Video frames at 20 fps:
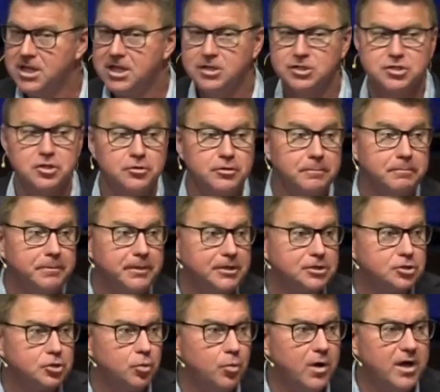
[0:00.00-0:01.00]
And so the
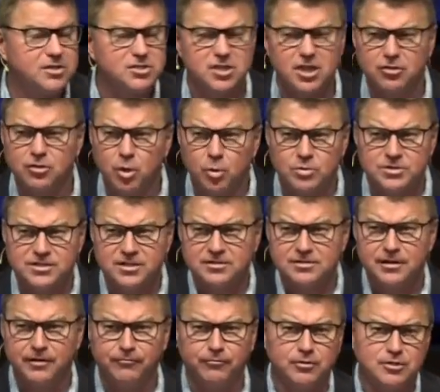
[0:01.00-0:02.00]
picture was that there was a
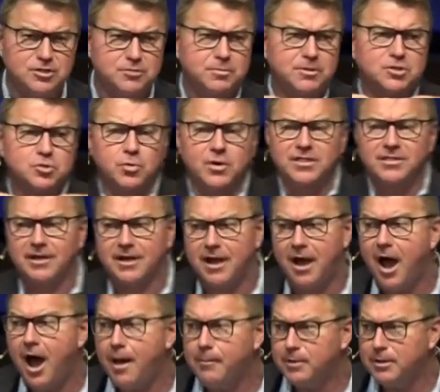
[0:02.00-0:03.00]
difference between the
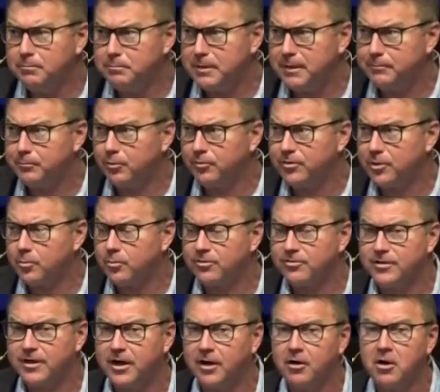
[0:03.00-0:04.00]
common people that were
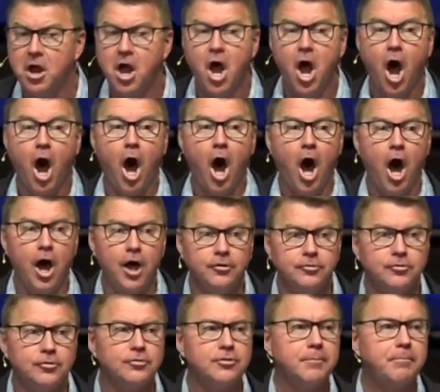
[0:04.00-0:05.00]
there
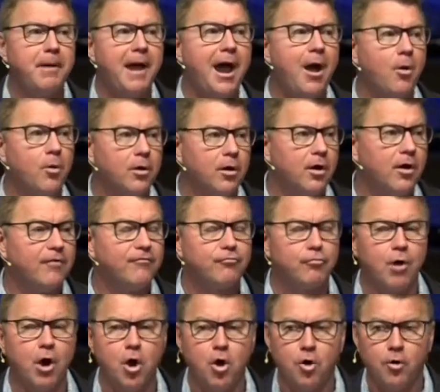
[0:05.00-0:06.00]
under the power of
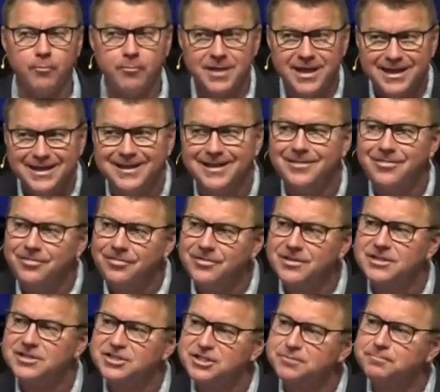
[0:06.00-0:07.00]
Rome in
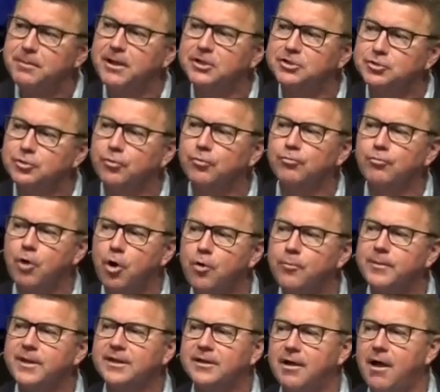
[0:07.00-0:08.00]
this special
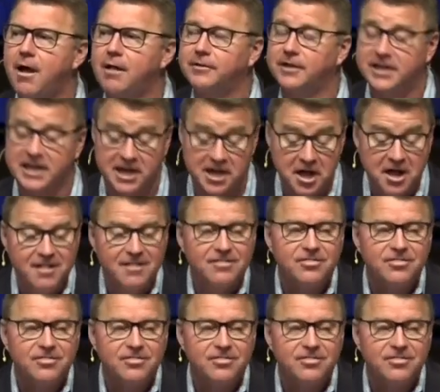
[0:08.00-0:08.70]
Roman colony.